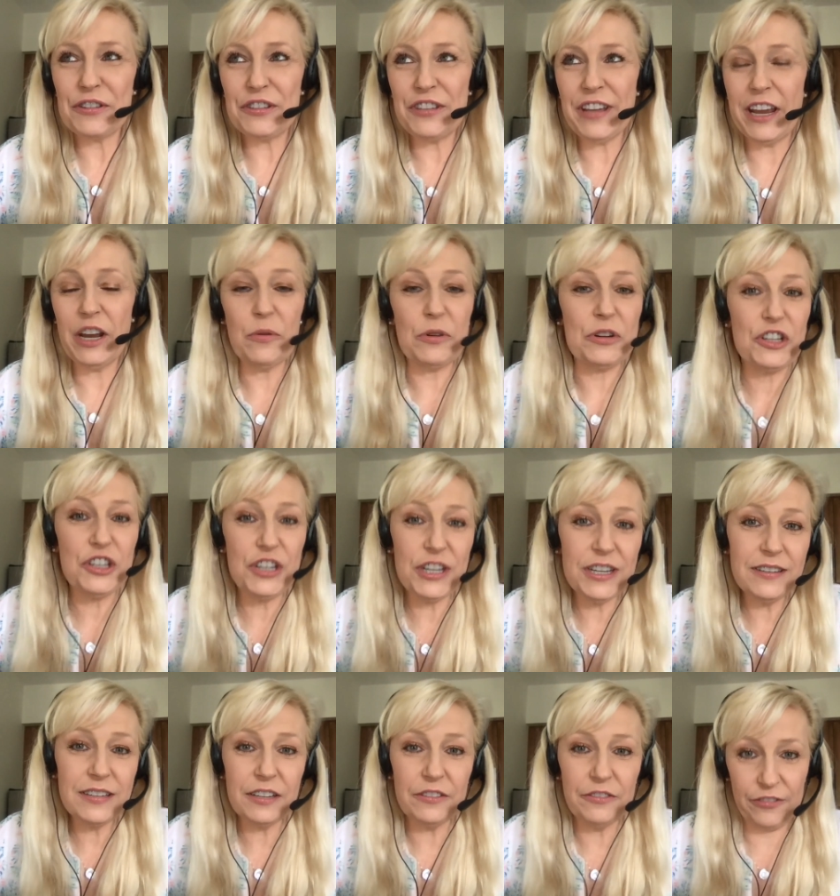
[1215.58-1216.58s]
They're saying when
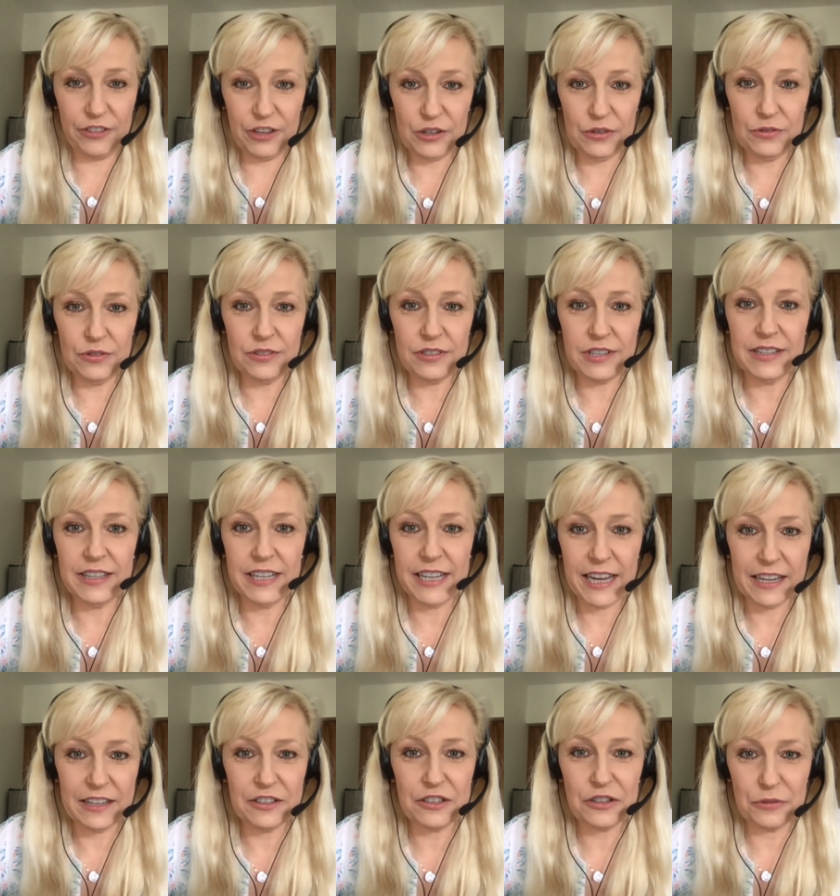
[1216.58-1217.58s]
she's confused and
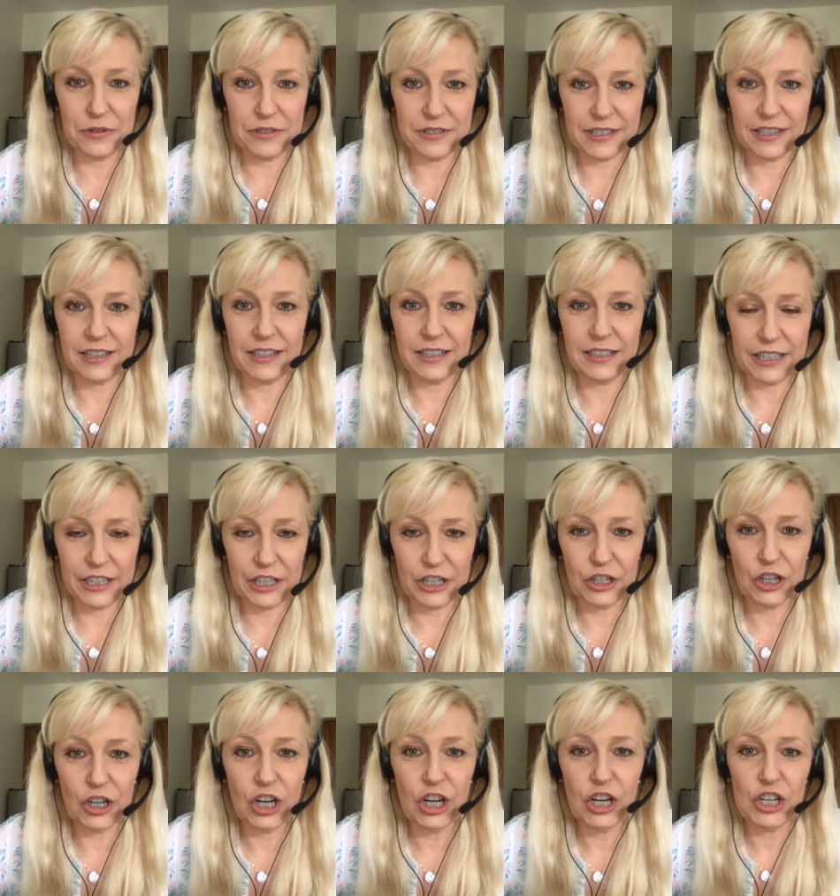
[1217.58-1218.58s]
the answer isn't
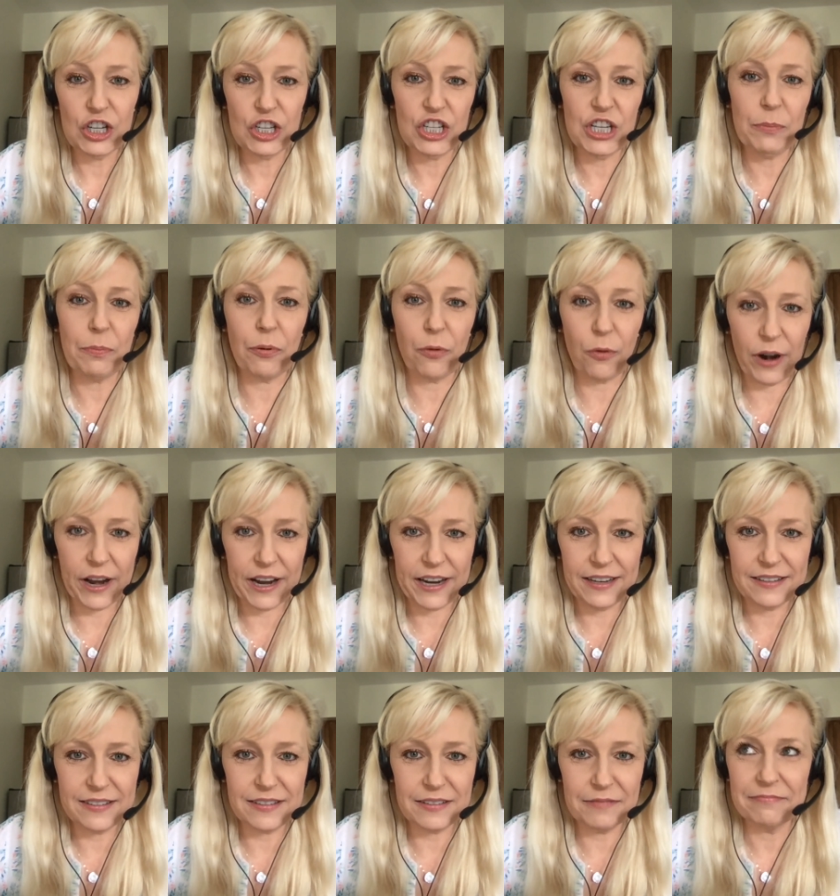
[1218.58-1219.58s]
clear, she
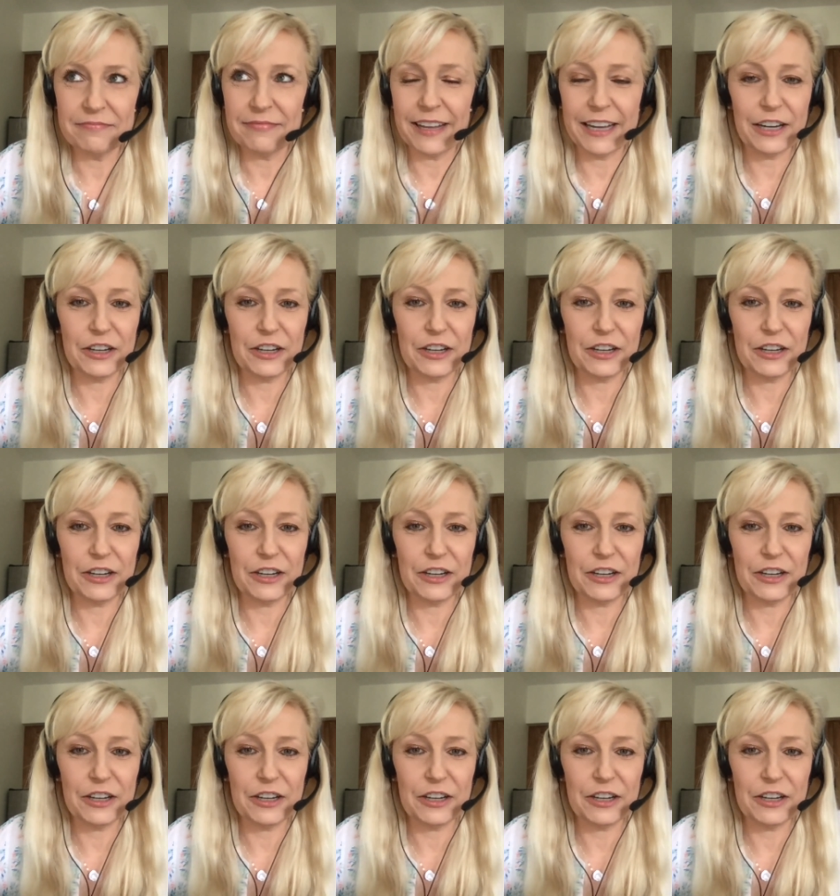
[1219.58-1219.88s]
prays.